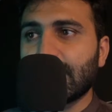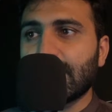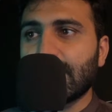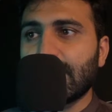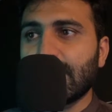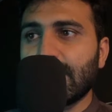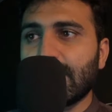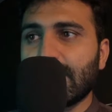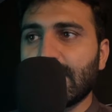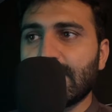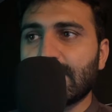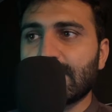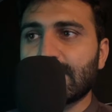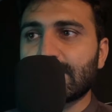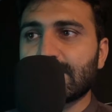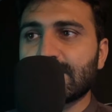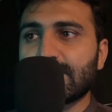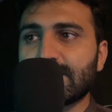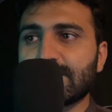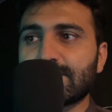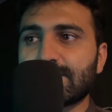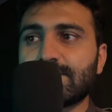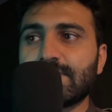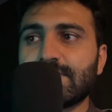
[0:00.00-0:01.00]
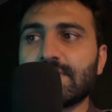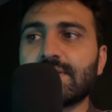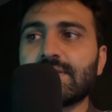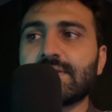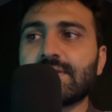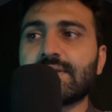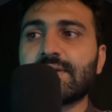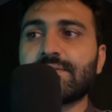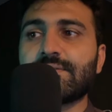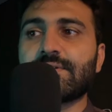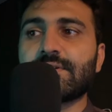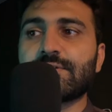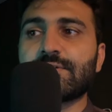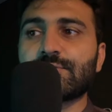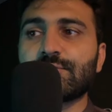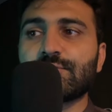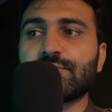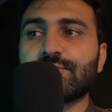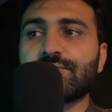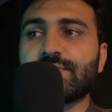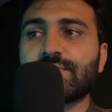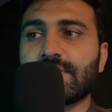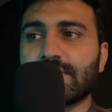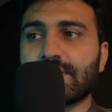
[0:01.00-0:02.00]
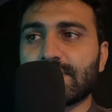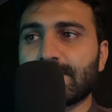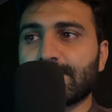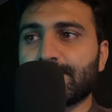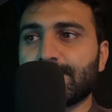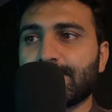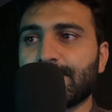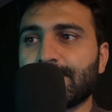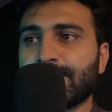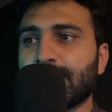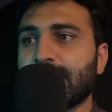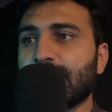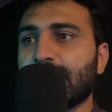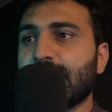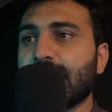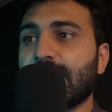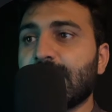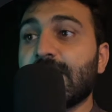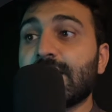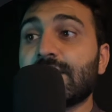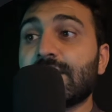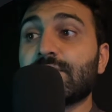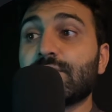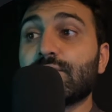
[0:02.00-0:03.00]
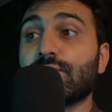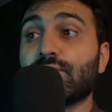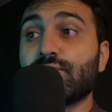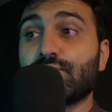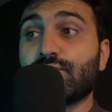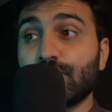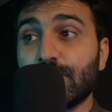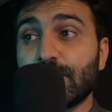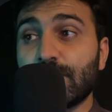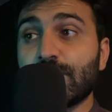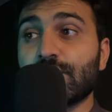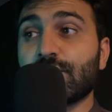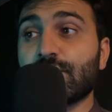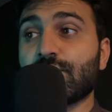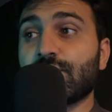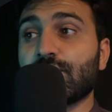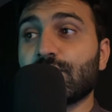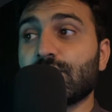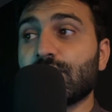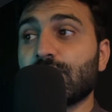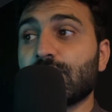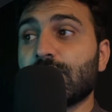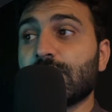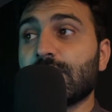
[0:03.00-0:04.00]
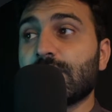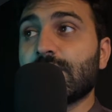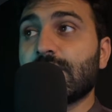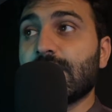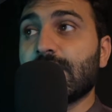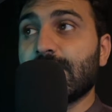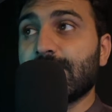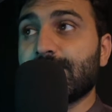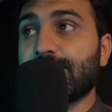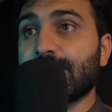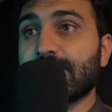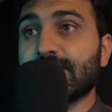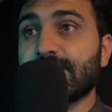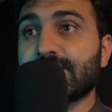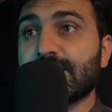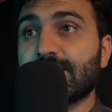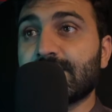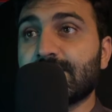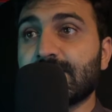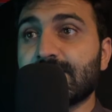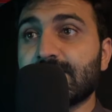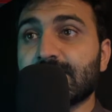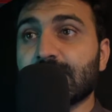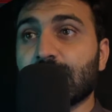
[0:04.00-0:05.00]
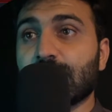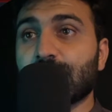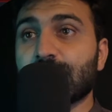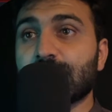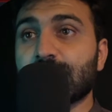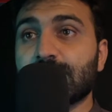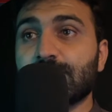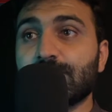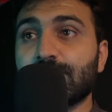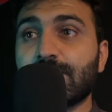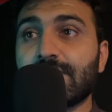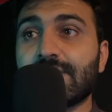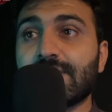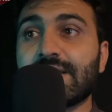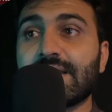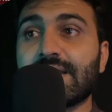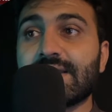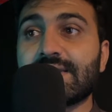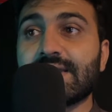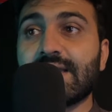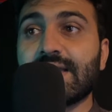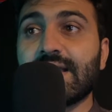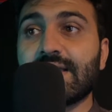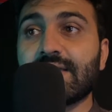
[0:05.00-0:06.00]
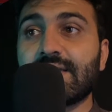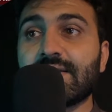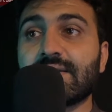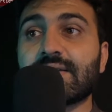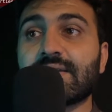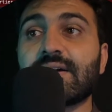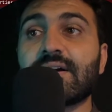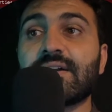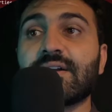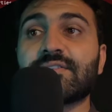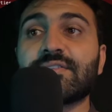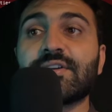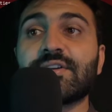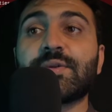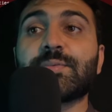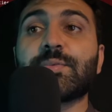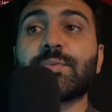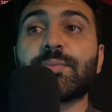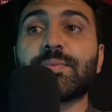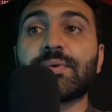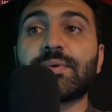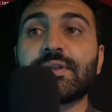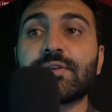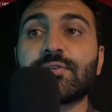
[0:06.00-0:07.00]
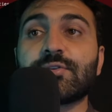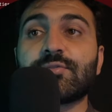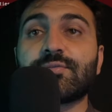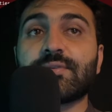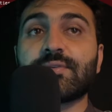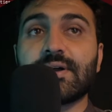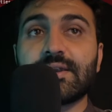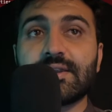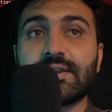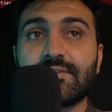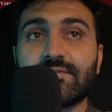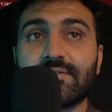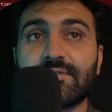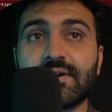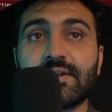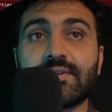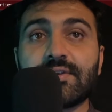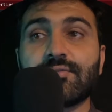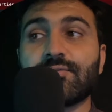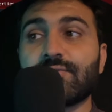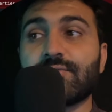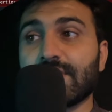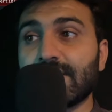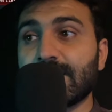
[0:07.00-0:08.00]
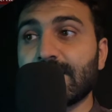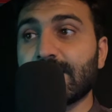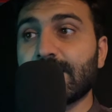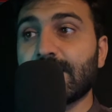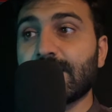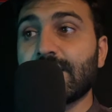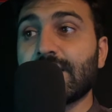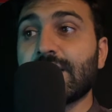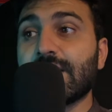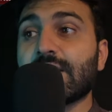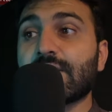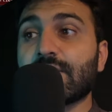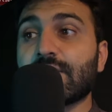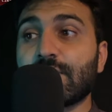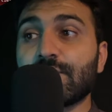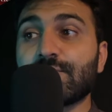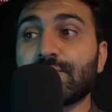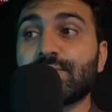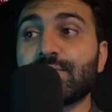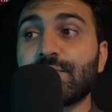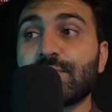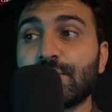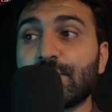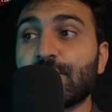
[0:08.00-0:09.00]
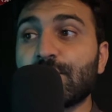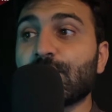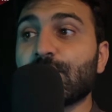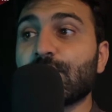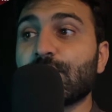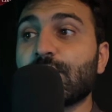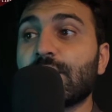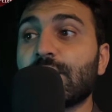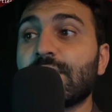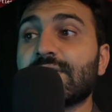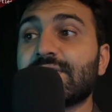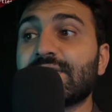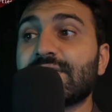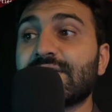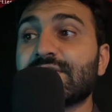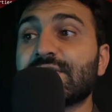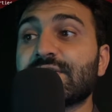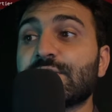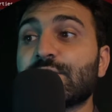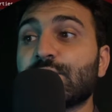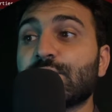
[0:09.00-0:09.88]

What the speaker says: and this will refer to func. And we know if I save this out, we'll get an error, can't read properties of undefined. Why? Because we know there is